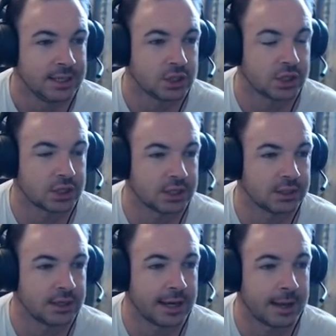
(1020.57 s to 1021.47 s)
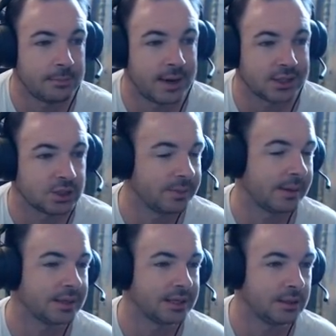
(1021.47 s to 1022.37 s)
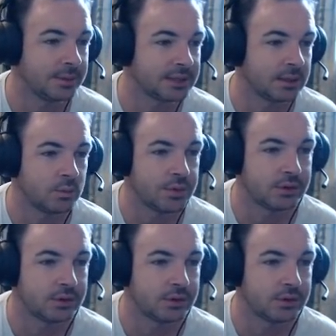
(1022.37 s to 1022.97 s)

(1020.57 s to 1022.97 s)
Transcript: Shishkin might still be able to get a little bit done with